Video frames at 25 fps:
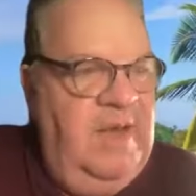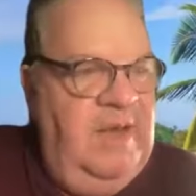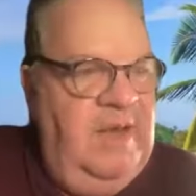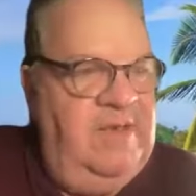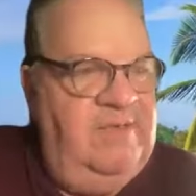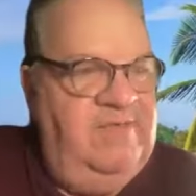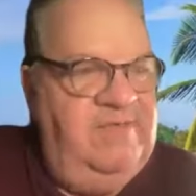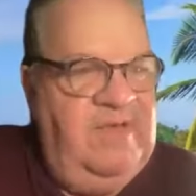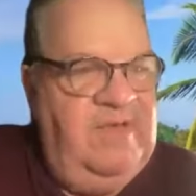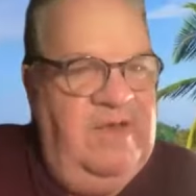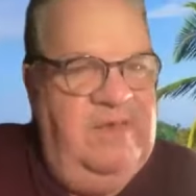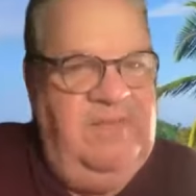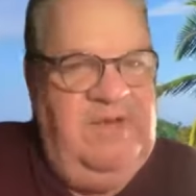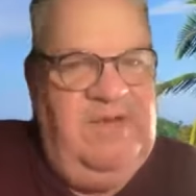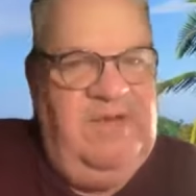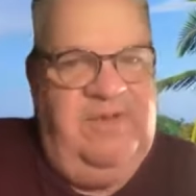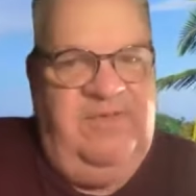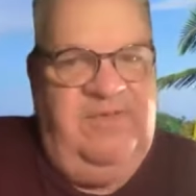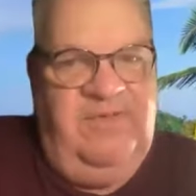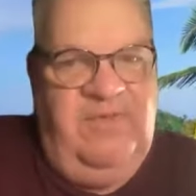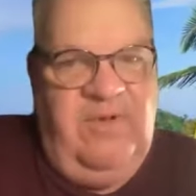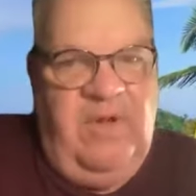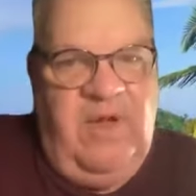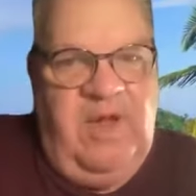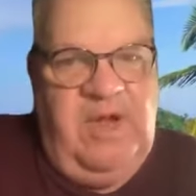it's going to be
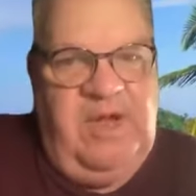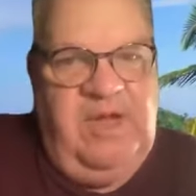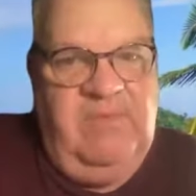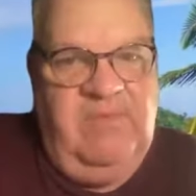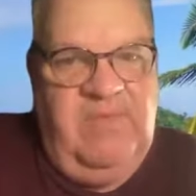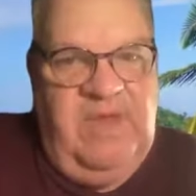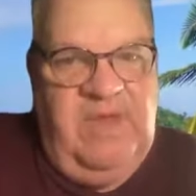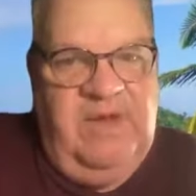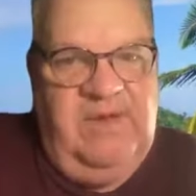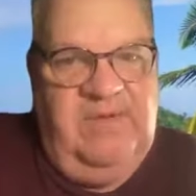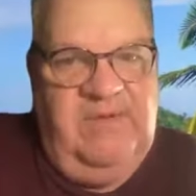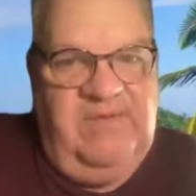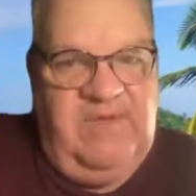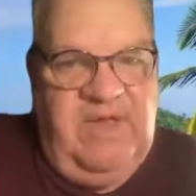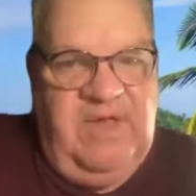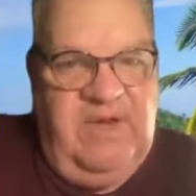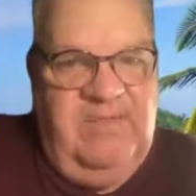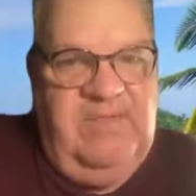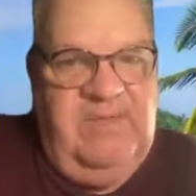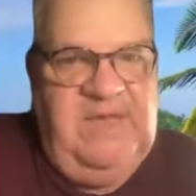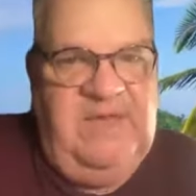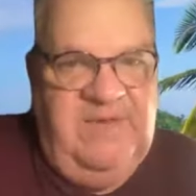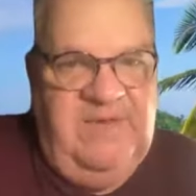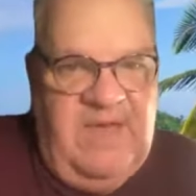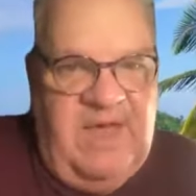exciting, but it's going to
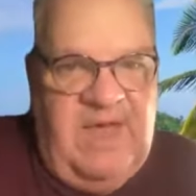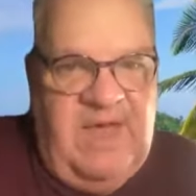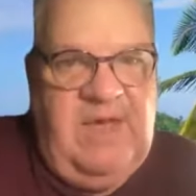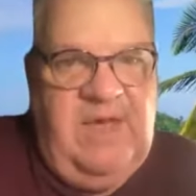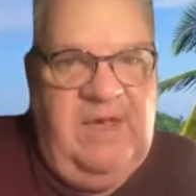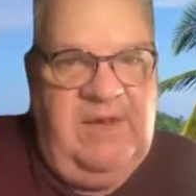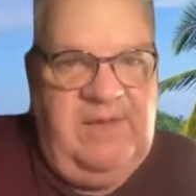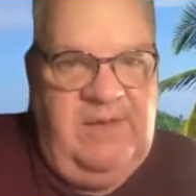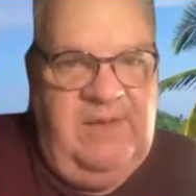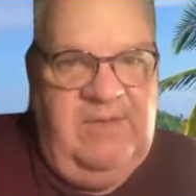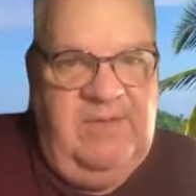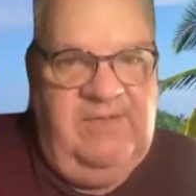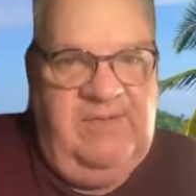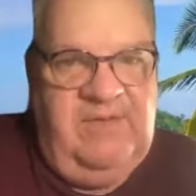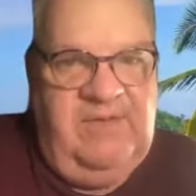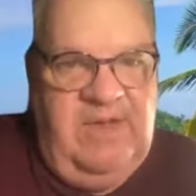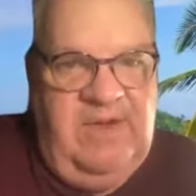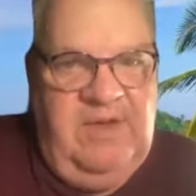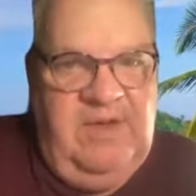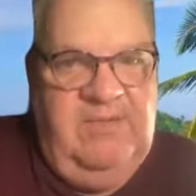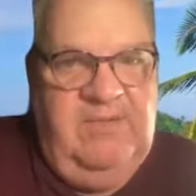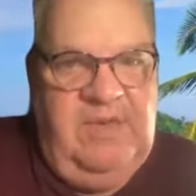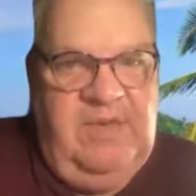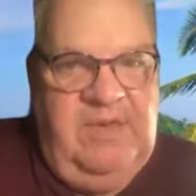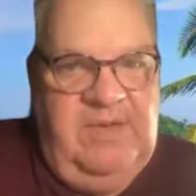be dark. It's
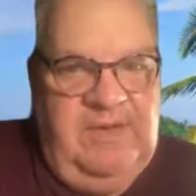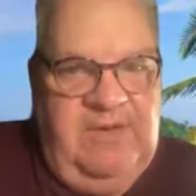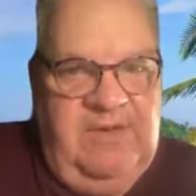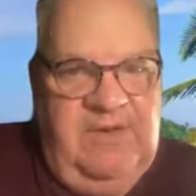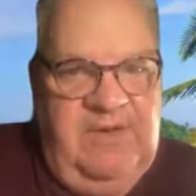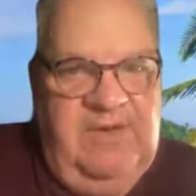going to be,